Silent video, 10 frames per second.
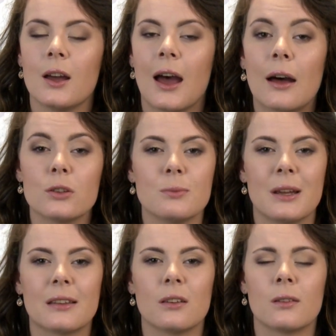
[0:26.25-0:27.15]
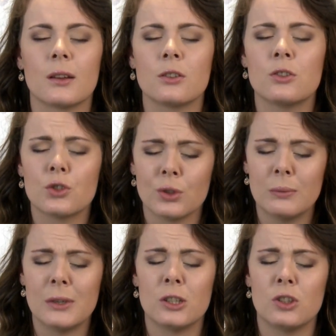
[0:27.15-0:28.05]
how to make this
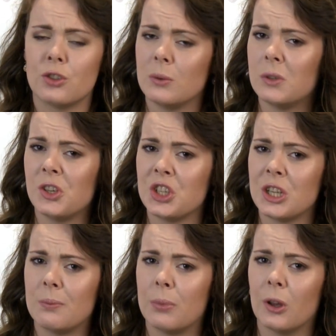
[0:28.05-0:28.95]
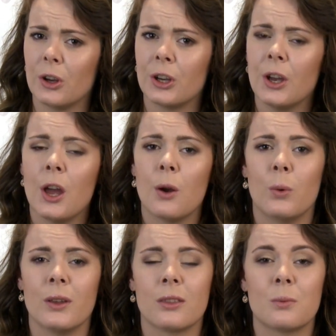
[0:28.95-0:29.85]
extremely cheap look
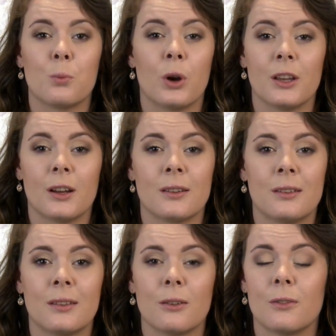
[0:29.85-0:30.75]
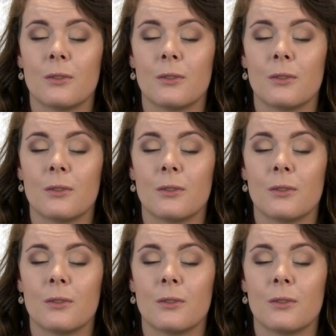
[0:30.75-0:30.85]
with products